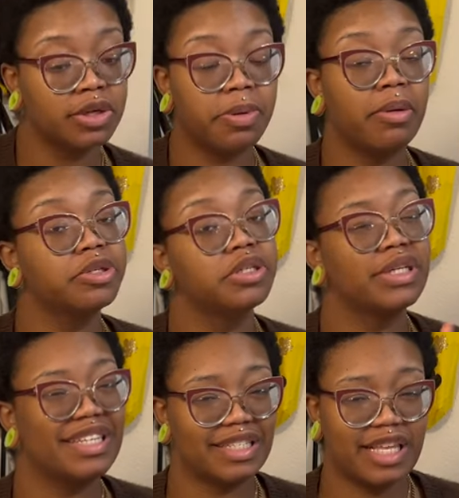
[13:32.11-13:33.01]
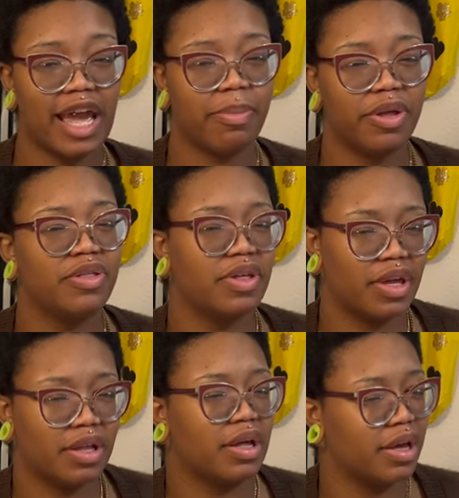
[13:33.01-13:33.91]
So I probably should have did the tapping
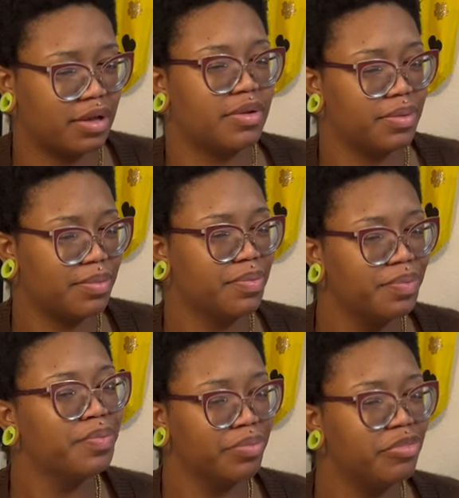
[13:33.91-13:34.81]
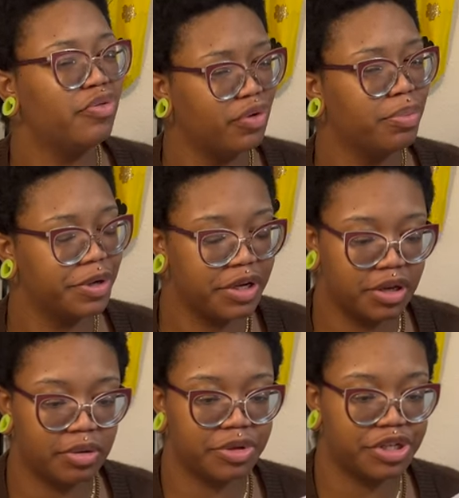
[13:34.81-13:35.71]
thing like before putting
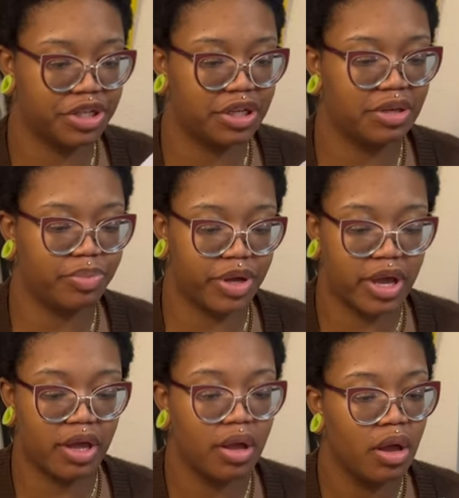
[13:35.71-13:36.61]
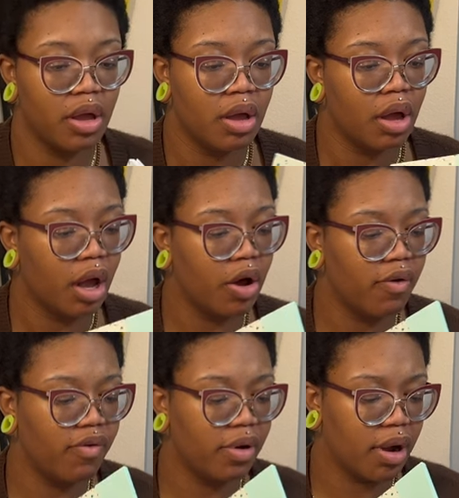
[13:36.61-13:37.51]
it in the machine, but
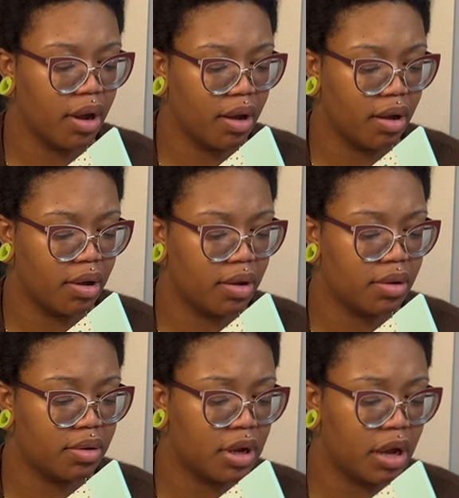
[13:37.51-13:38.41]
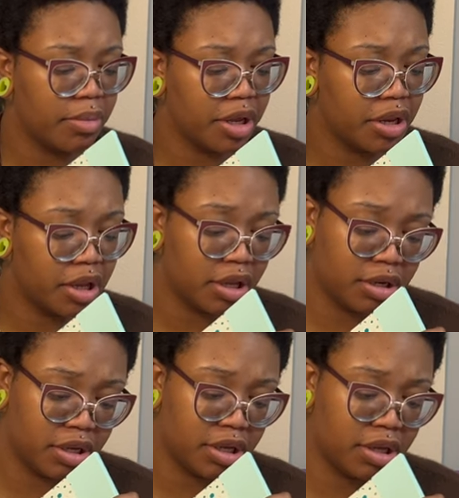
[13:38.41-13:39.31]
overall, I mean, it
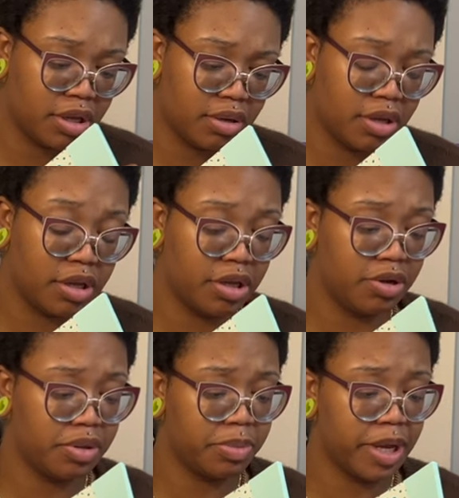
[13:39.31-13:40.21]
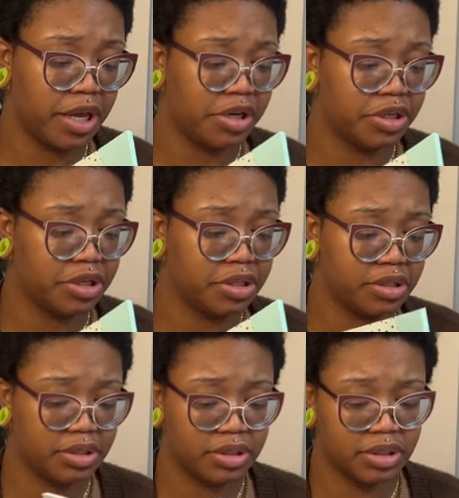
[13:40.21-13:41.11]
did adhere the
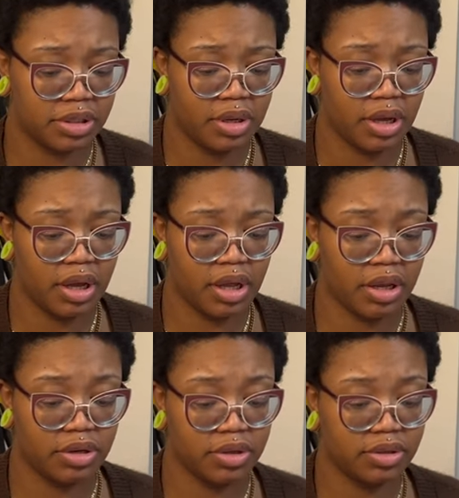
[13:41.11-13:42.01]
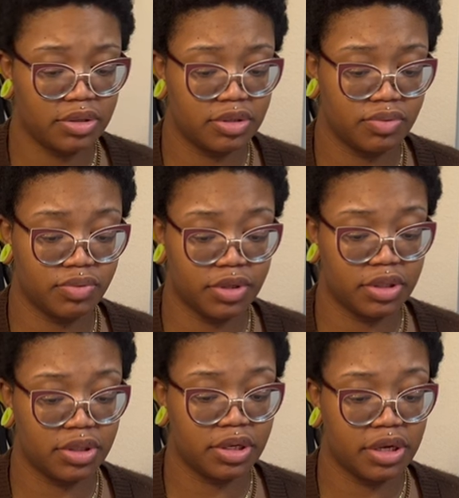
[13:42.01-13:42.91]
pages and it looks
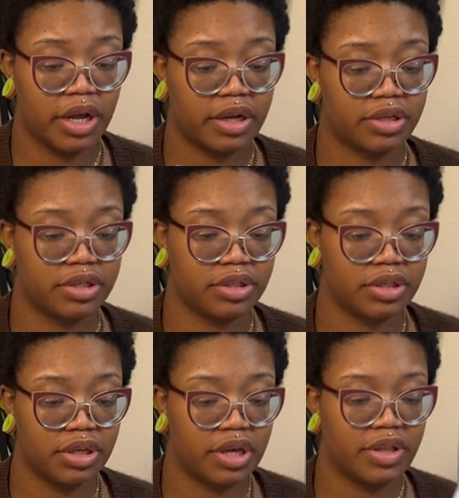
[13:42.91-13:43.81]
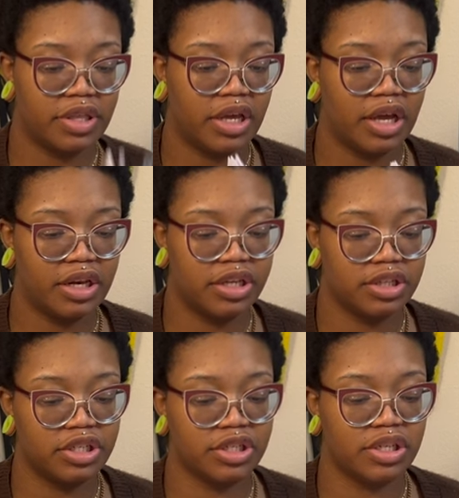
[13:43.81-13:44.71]
really good actually. I think I need
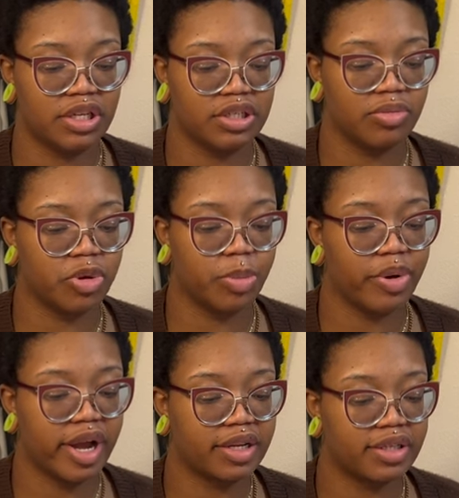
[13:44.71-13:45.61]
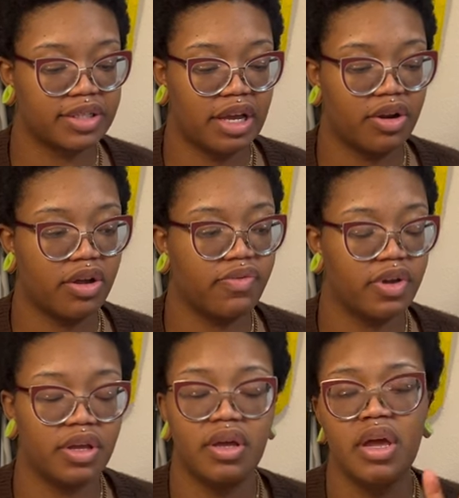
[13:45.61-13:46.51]
to just get some more practice out of
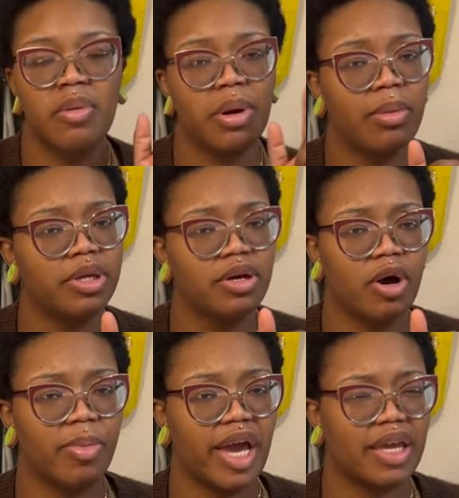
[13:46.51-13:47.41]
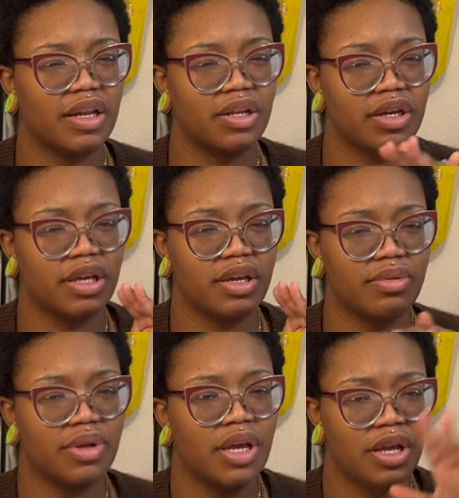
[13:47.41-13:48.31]
it. Probably go back and look at
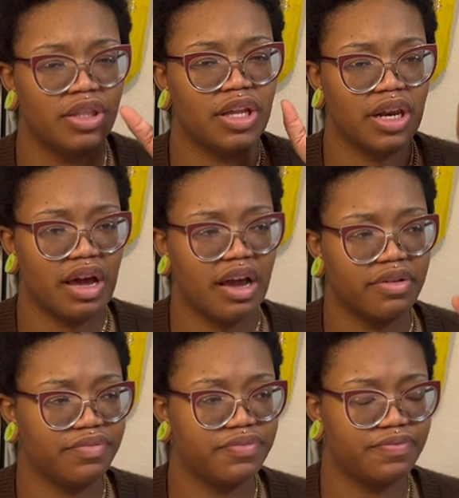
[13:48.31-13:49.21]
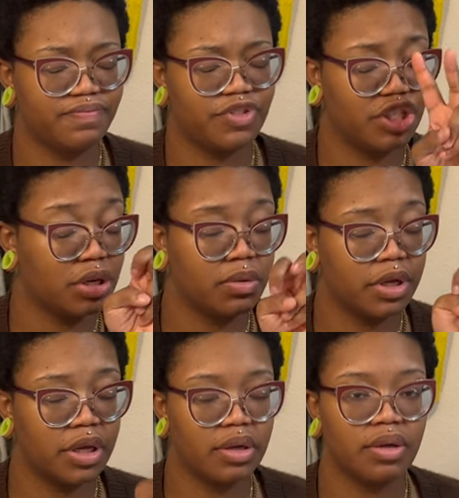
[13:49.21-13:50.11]
the live
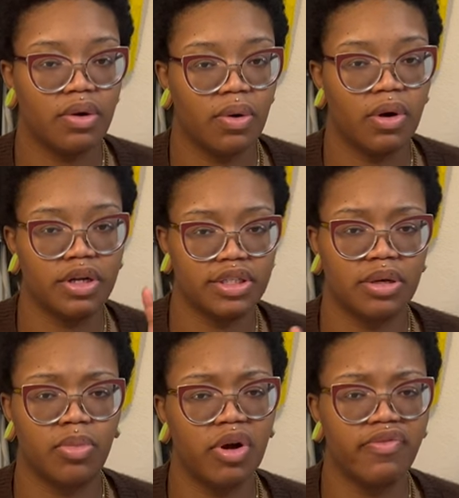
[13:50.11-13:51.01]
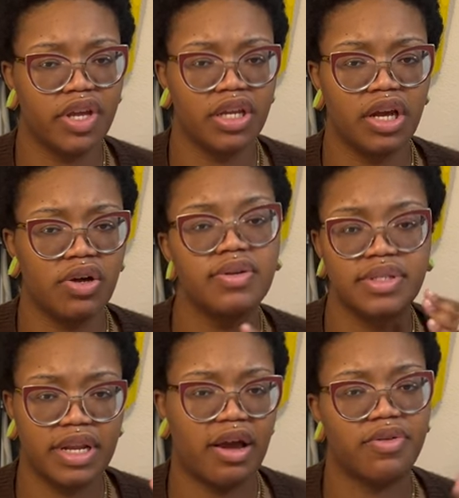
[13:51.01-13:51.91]
showing or some more videos
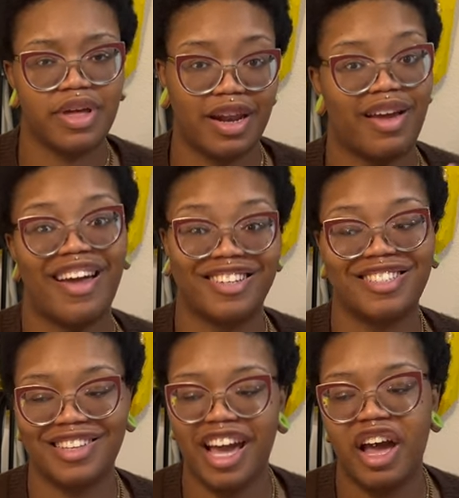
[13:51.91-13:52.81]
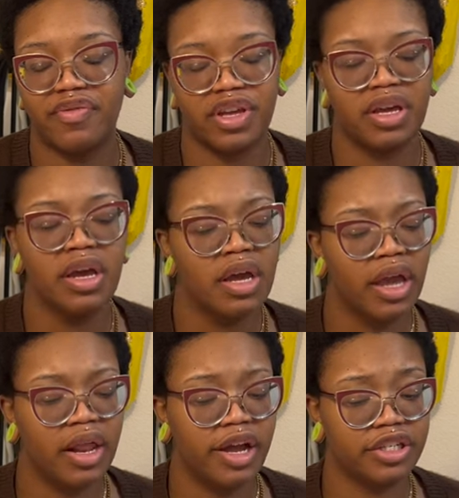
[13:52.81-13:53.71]
now that I actually have it
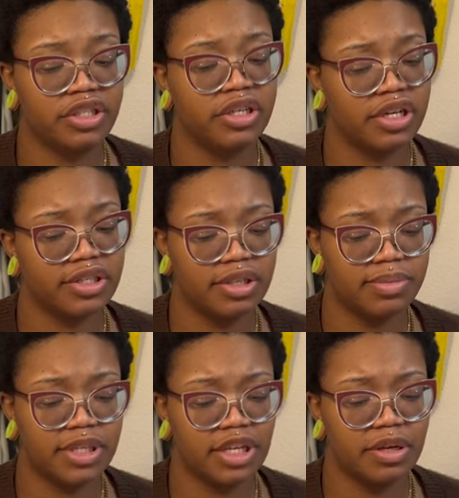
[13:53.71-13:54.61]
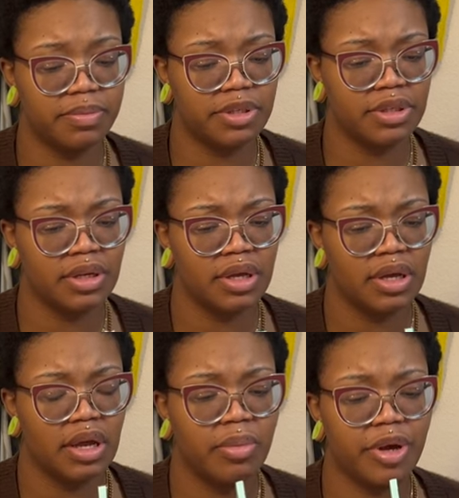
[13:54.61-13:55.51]
and actually get some tips.
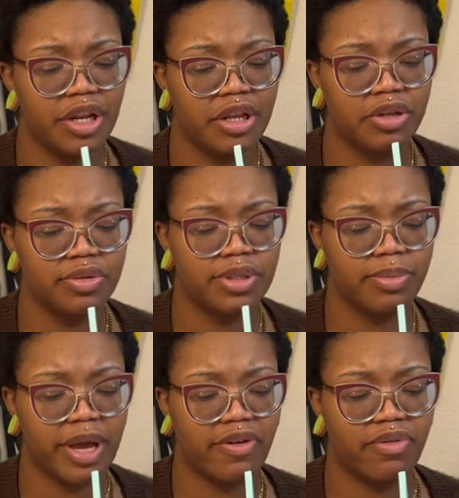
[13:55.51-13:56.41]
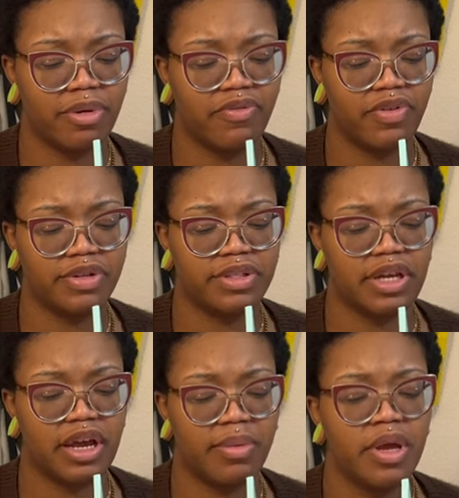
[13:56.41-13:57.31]
But it didn't do too bad for my first
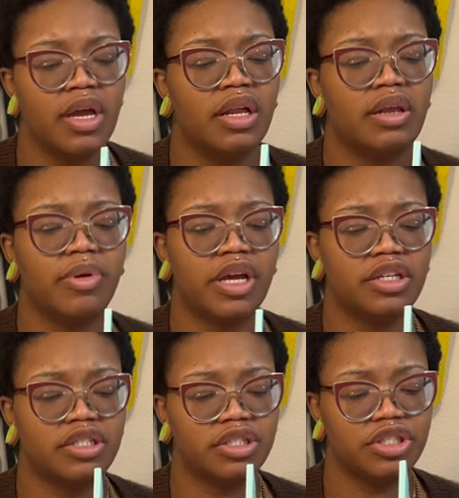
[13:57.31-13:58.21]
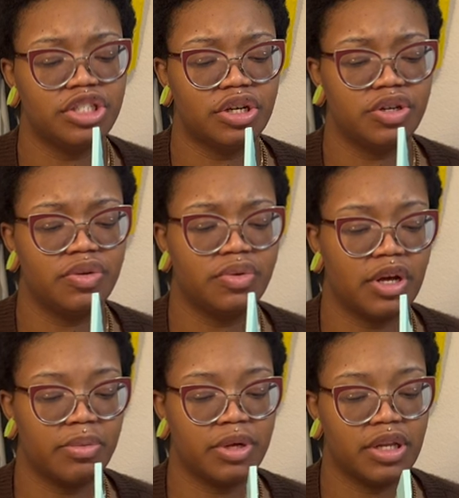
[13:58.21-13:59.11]
time. Let me actually show you
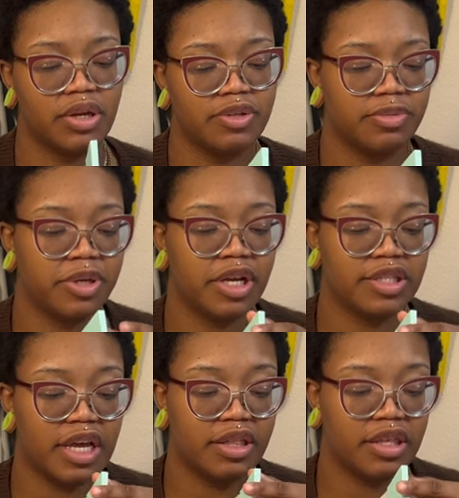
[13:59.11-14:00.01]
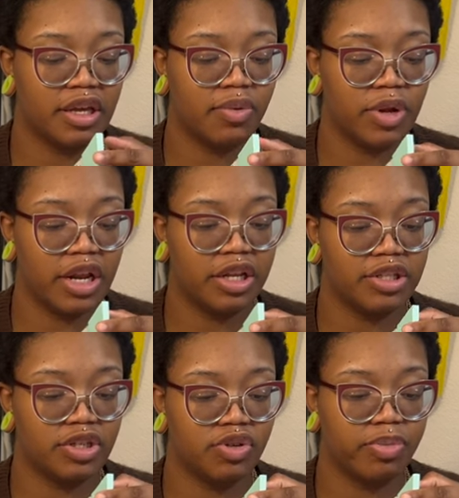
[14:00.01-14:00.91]
up close because I think what I
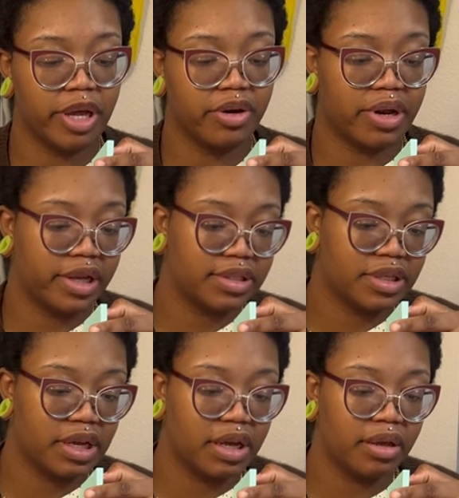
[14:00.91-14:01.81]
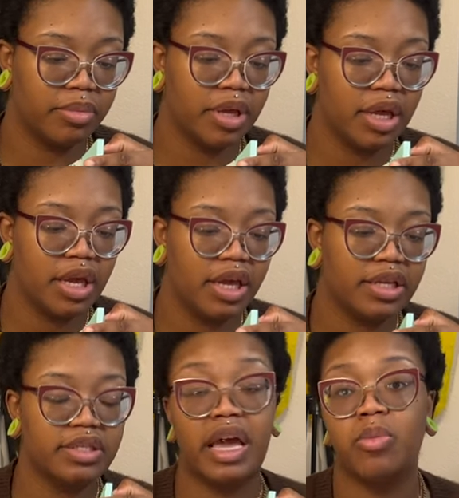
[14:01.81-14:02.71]
need to do better next time
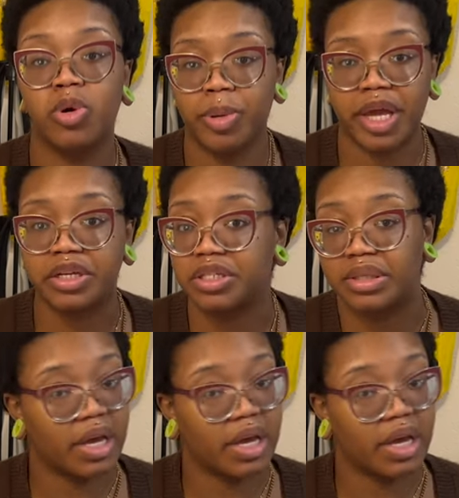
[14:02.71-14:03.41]
is add more pages.